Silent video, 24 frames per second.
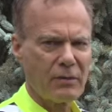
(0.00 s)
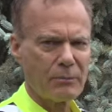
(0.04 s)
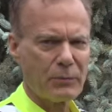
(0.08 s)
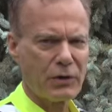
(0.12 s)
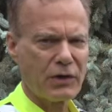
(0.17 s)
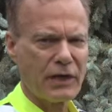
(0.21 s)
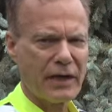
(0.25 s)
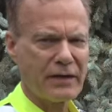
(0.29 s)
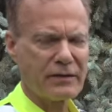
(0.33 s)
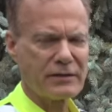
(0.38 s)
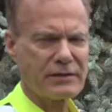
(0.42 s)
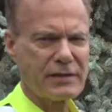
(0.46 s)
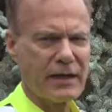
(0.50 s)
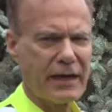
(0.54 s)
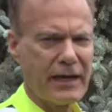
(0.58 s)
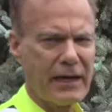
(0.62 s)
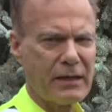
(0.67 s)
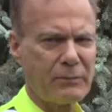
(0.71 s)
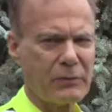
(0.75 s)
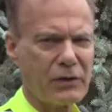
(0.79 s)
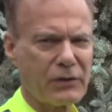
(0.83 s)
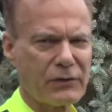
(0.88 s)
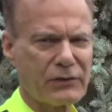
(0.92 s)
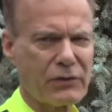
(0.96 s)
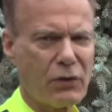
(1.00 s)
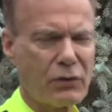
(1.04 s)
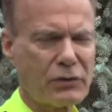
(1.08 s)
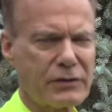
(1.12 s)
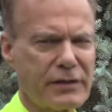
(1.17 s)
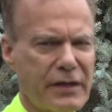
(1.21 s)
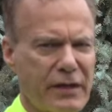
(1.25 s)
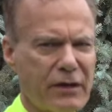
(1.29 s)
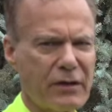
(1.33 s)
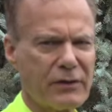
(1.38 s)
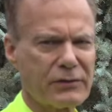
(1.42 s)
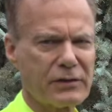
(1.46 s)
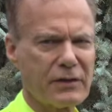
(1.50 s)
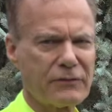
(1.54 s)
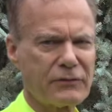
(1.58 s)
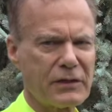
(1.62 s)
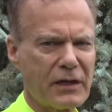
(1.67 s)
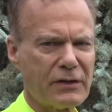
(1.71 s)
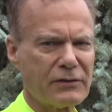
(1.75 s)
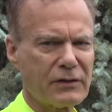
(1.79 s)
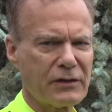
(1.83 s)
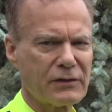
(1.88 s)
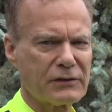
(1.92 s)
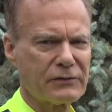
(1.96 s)
Put on timers. Hotels have
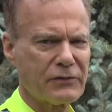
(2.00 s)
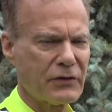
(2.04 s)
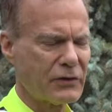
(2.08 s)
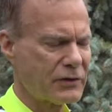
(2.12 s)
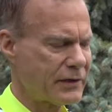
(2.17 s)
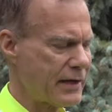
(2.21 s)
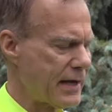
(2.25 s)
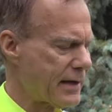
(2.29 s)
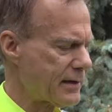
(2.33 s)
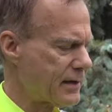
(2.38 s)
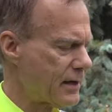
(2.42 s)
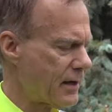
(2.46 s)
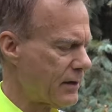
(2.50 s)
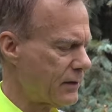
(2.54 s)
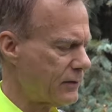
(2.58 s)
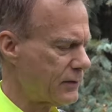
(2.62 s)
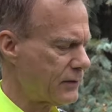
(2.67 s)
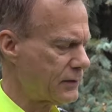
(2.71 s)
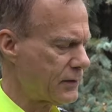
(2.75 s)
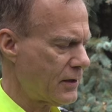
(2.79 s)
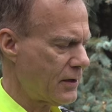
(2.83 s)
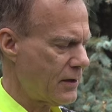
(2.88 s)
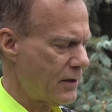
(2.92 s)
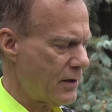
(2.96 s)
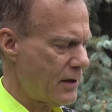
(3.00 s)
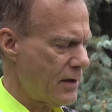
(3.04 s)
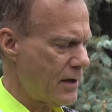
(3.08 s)
done this for decades.